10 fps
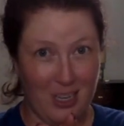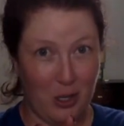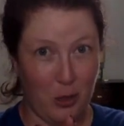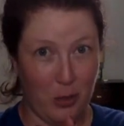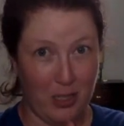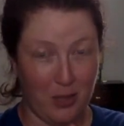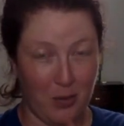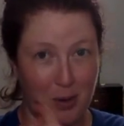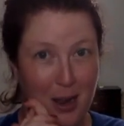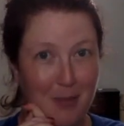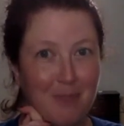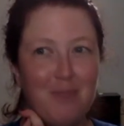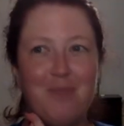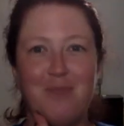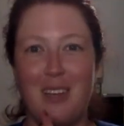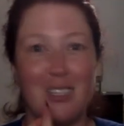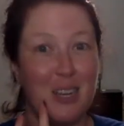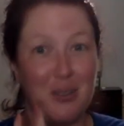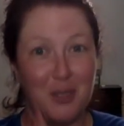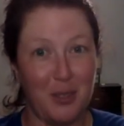2 weeks from now, because I
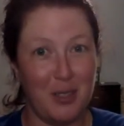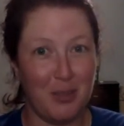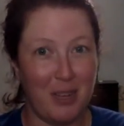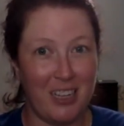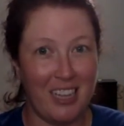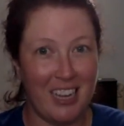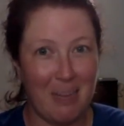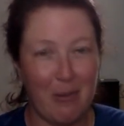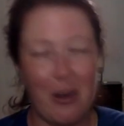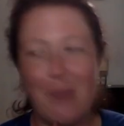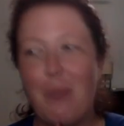don't do this weekly anymore.